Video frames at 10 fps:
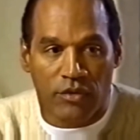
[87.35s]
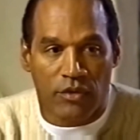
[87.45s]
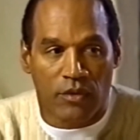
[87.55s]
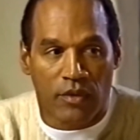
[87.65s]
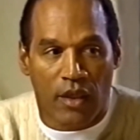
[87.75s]

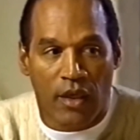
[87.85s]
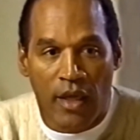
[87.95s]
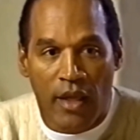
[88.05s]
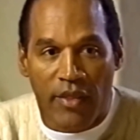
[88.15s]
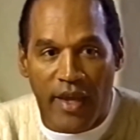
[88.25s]
There's
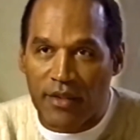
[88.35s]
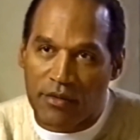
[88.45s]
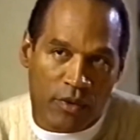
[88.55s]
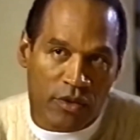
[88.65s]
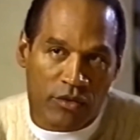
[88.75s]
obviously
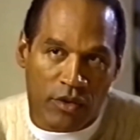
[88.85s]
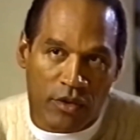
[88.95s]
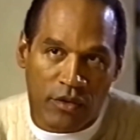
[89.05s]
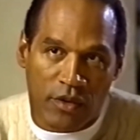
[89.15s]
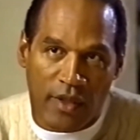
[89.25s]
a
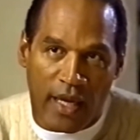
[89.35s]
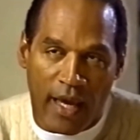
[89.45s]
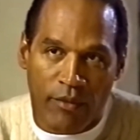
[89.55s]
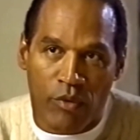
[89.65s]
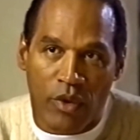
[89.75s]
bunch to get
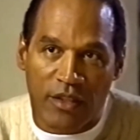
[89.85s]
into with